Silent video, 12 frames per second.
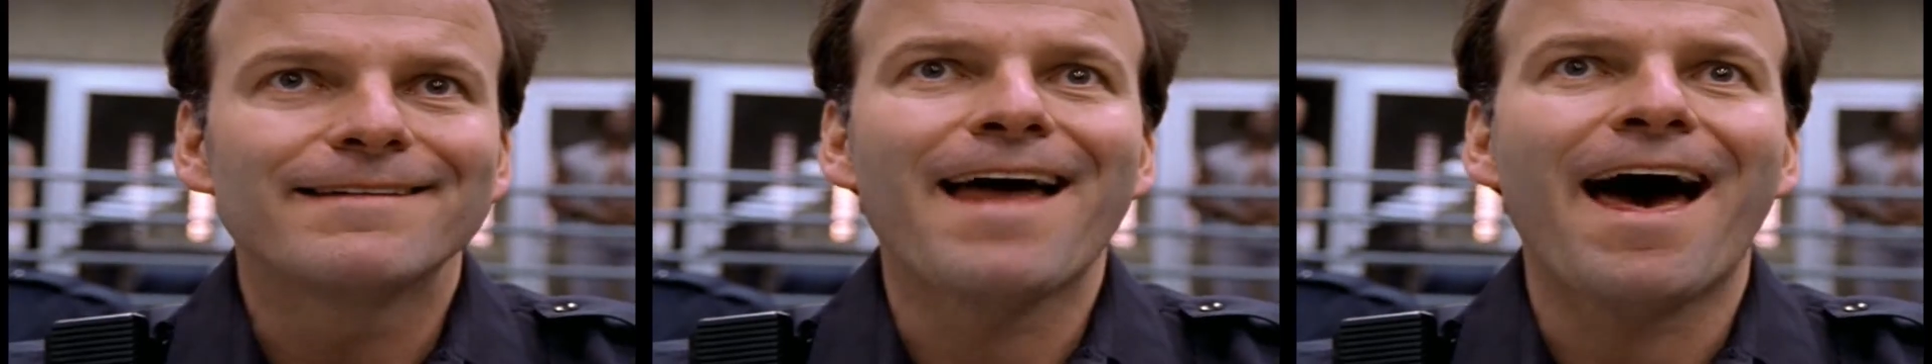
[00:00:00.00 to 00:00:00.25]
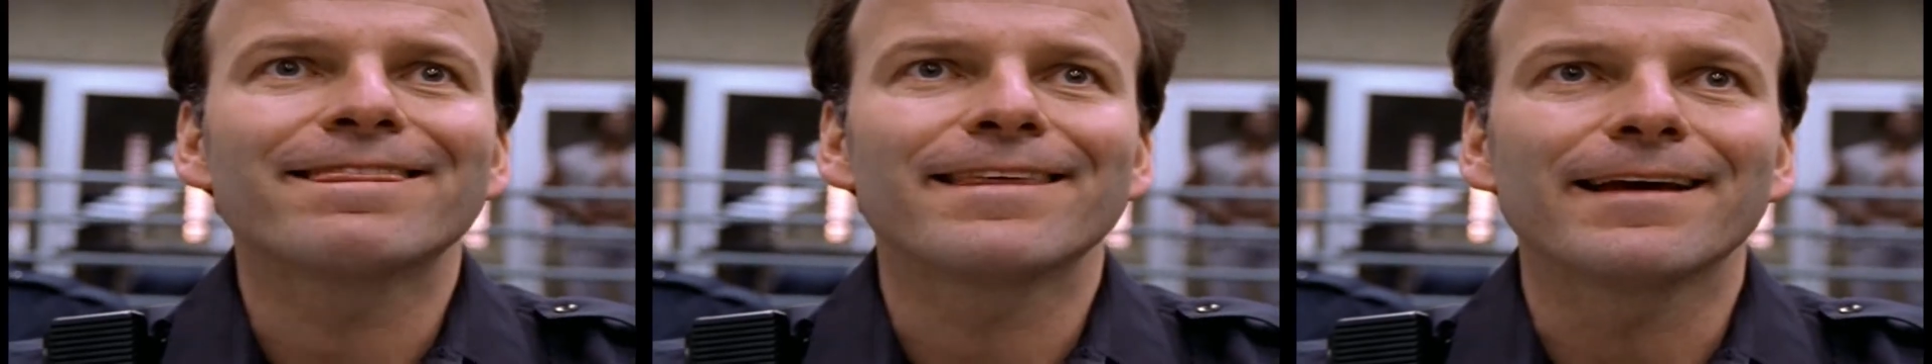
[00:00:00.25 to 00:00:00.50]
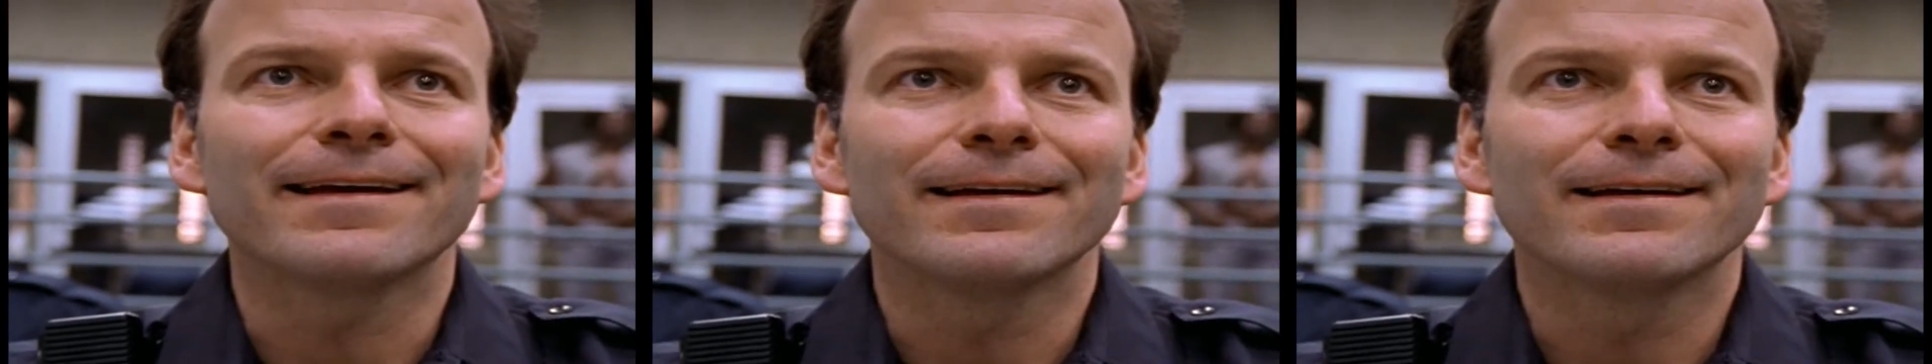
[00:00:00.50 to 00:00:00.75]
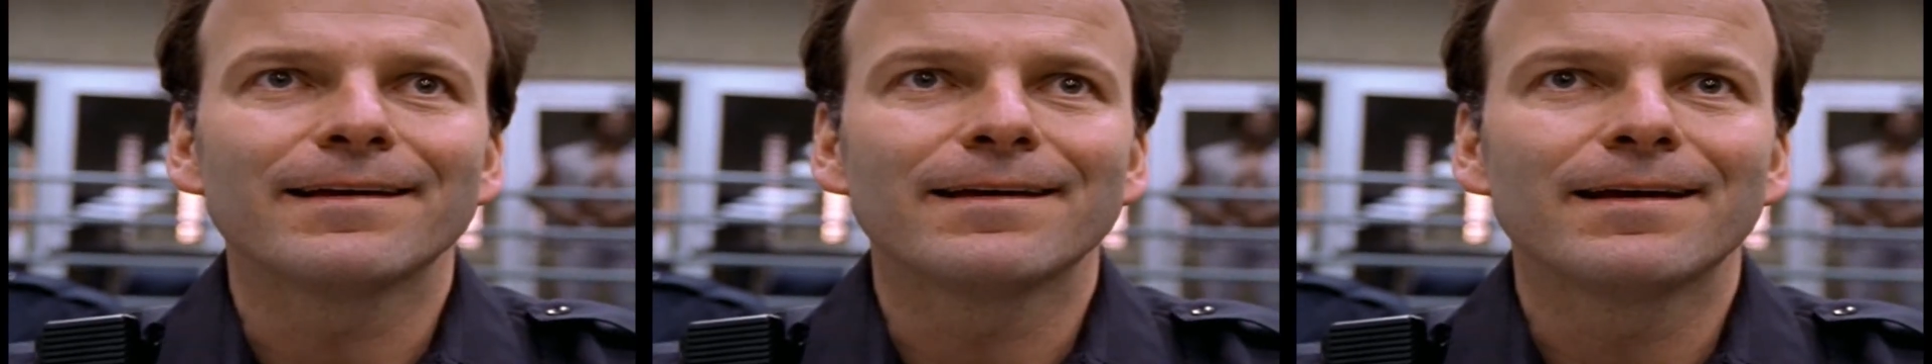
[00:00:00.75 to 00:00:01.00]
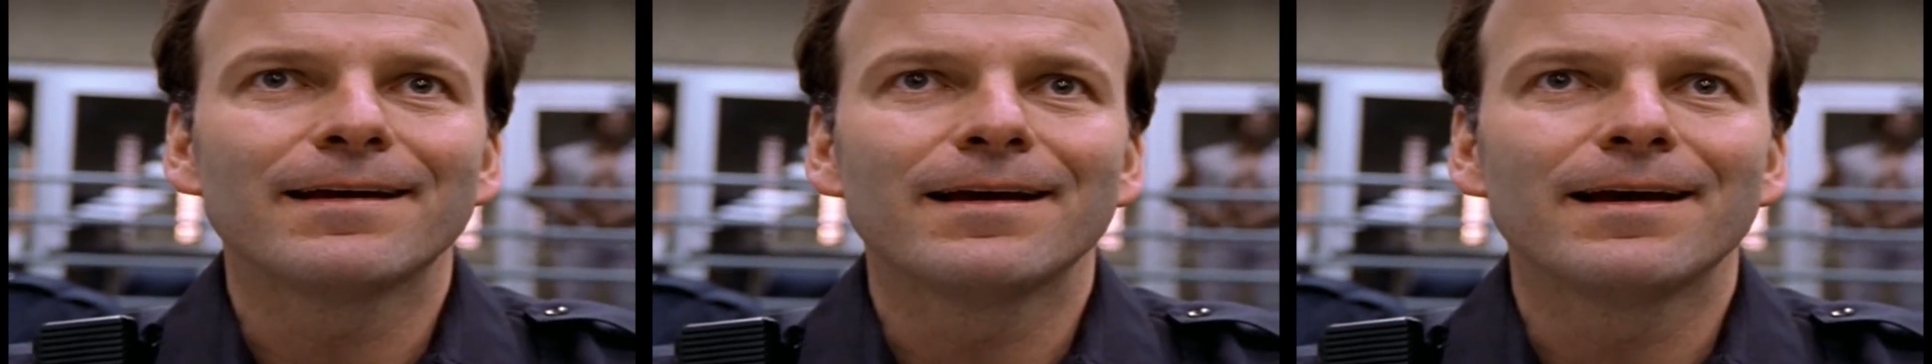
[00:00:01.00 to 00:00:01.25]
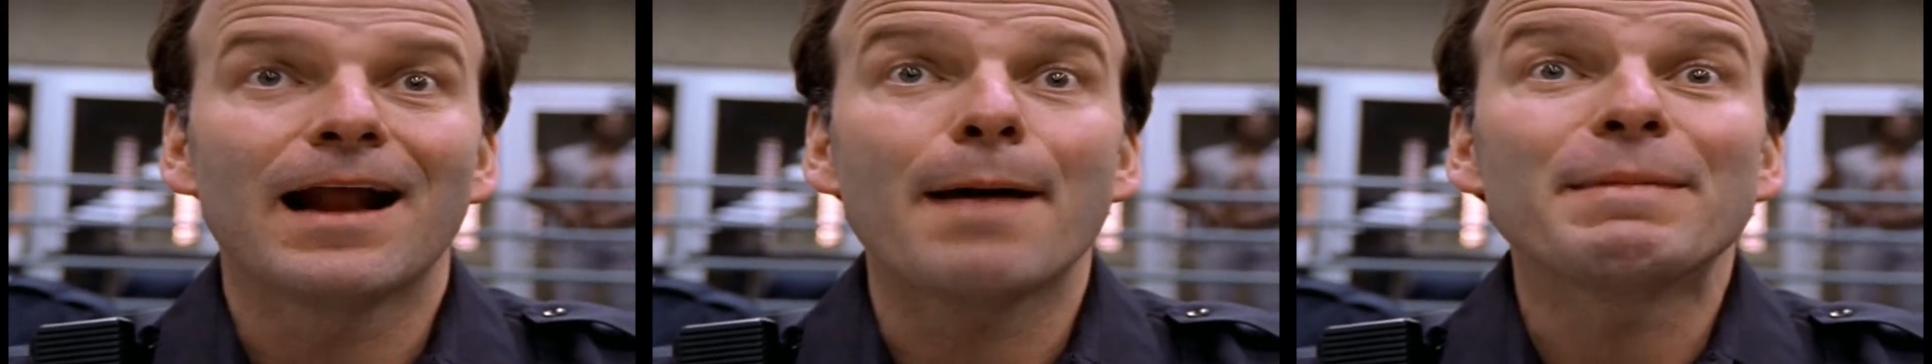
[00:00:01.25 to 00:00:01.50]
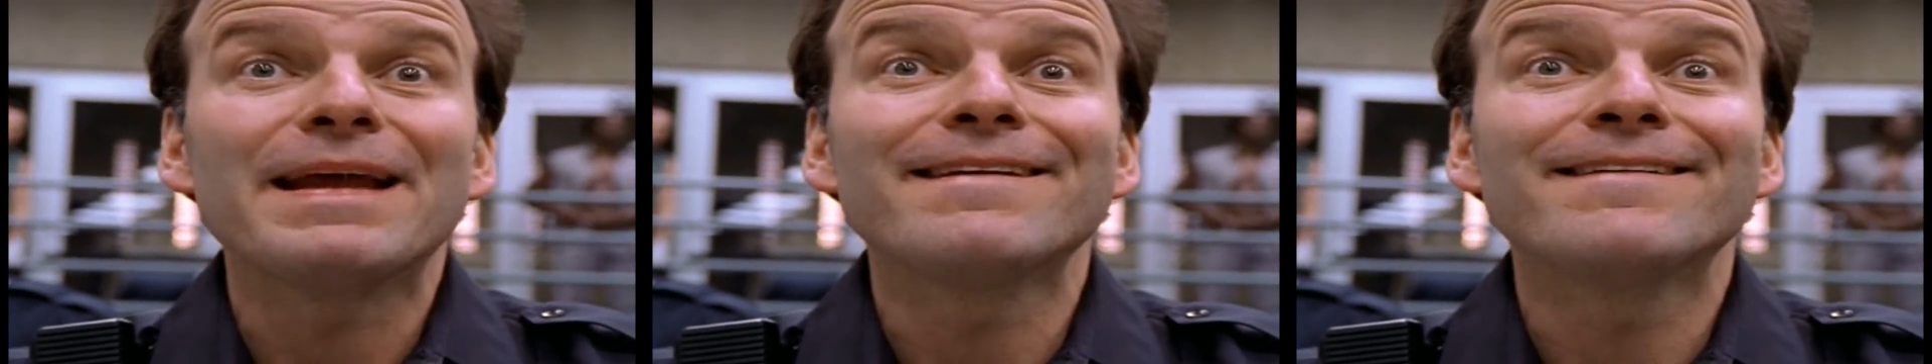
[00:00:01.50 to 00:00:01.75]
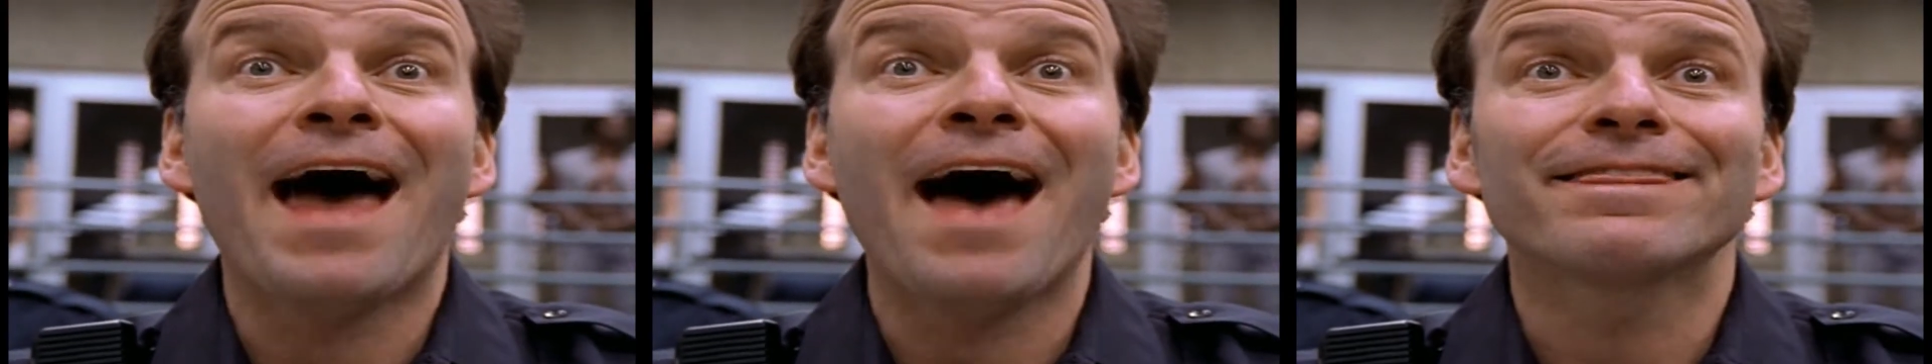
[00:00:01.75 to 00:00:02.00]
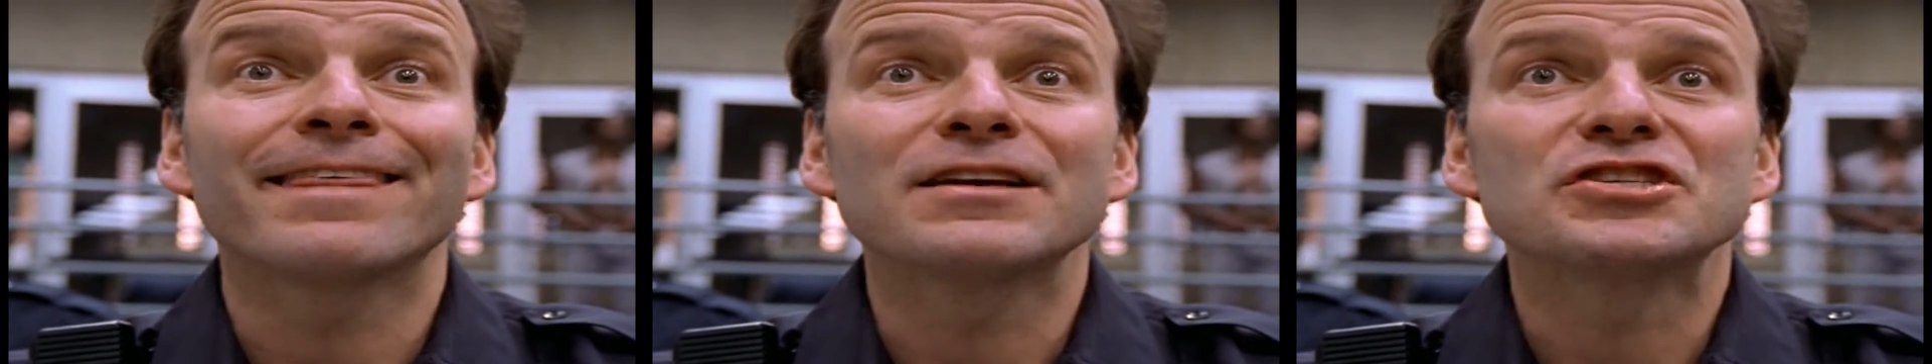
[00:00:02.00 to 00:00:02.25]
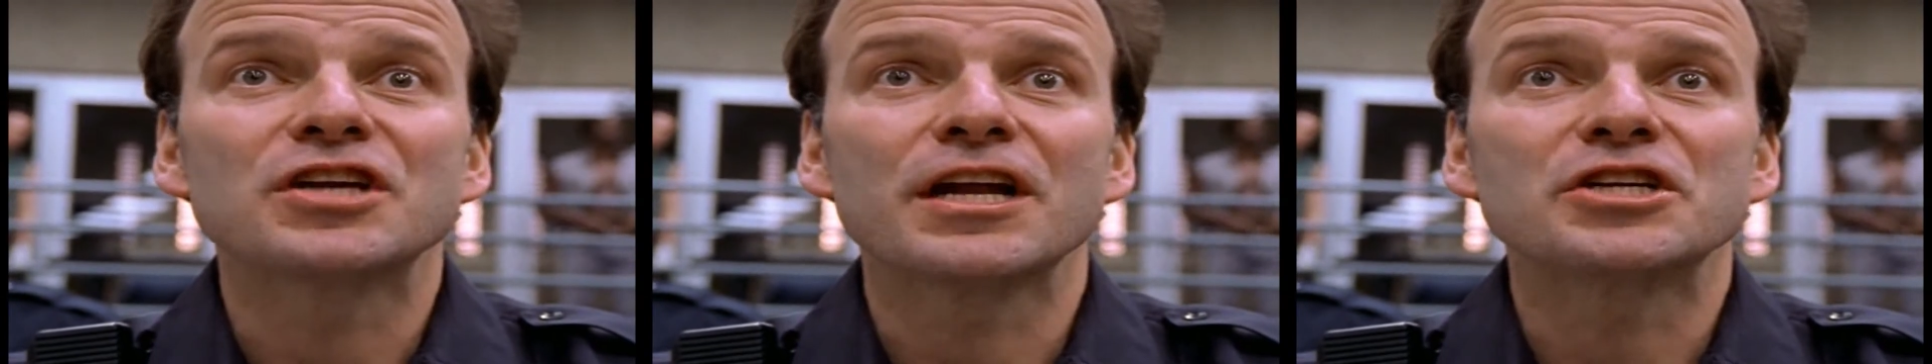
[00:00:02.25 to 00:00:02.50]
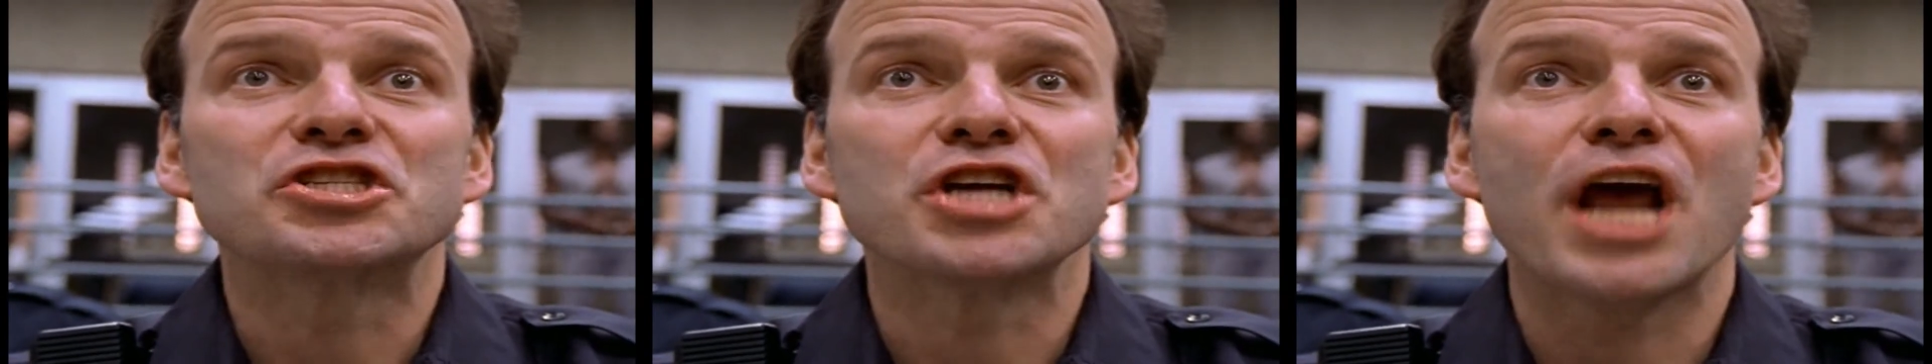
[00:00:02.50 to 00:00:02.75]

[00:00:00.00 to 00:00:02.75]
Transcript: Nothing, and I mean nothing's gonna